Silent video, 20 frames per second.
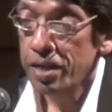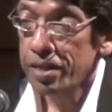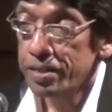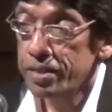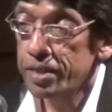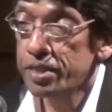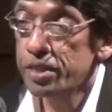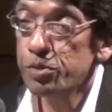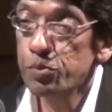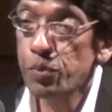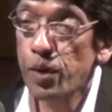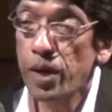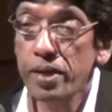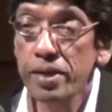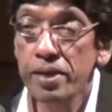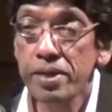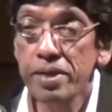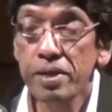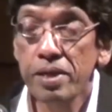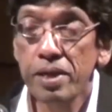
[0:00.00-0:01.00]
This is
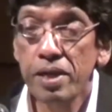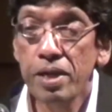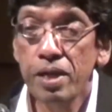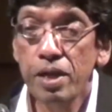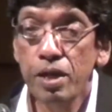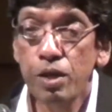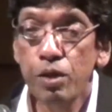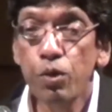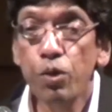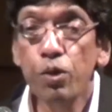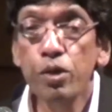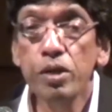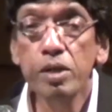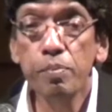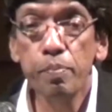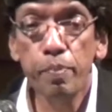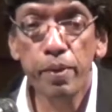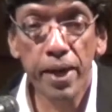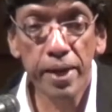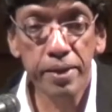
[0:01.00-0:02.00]
why
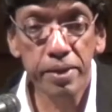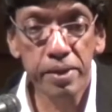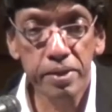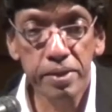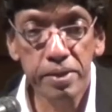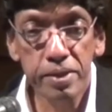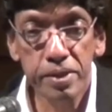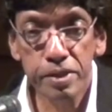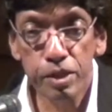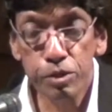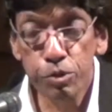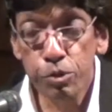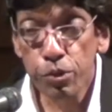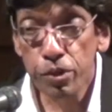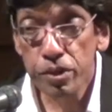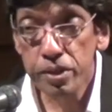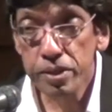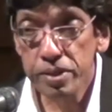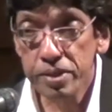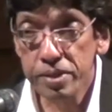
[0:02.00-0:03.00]
Lonely Planet, the
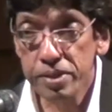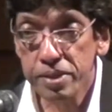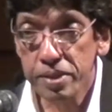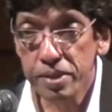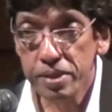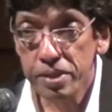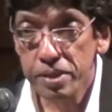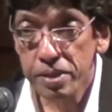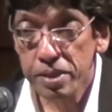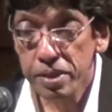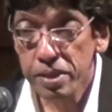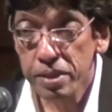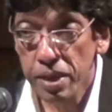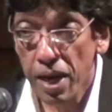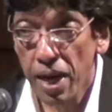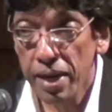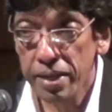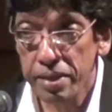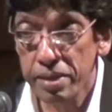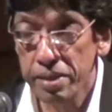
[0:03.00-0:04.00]
tourist
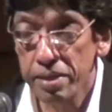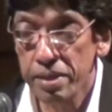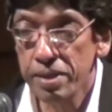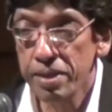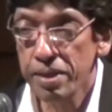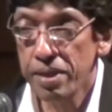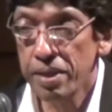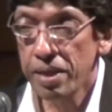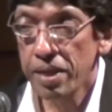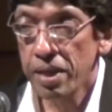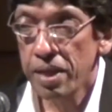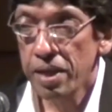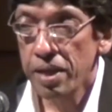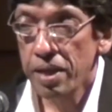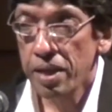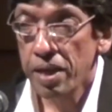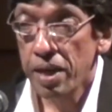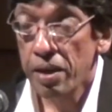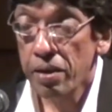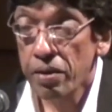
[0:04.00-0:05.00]
guide,
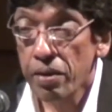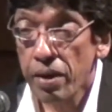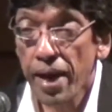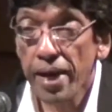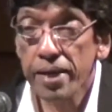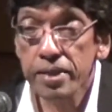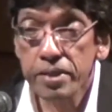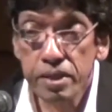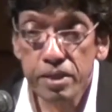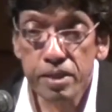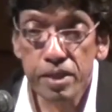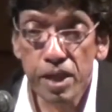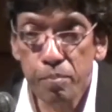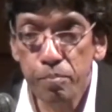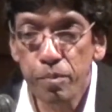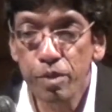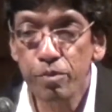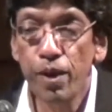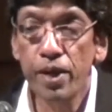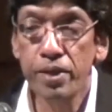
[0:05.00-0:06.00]
ranked it
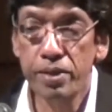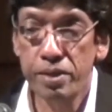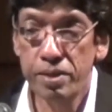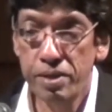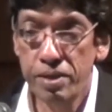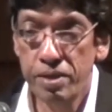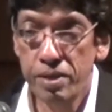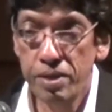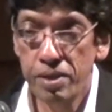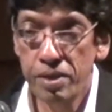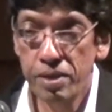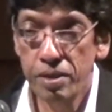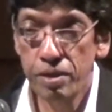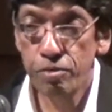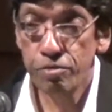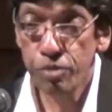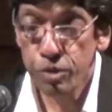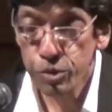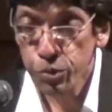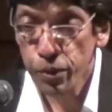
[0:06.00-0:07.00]
#1
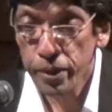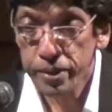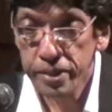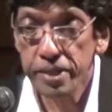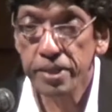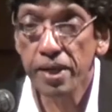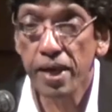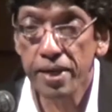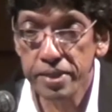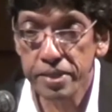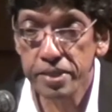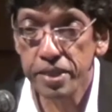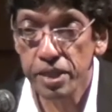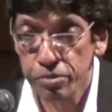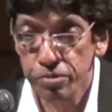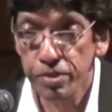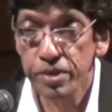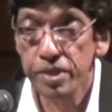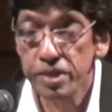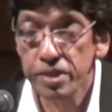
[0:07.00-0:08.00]
for
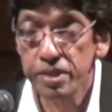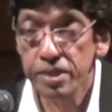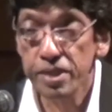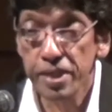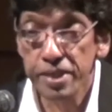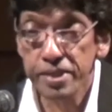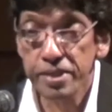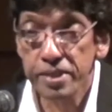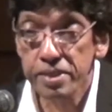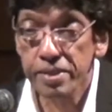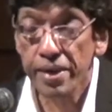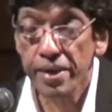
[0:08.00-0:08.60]
2019. So this year it is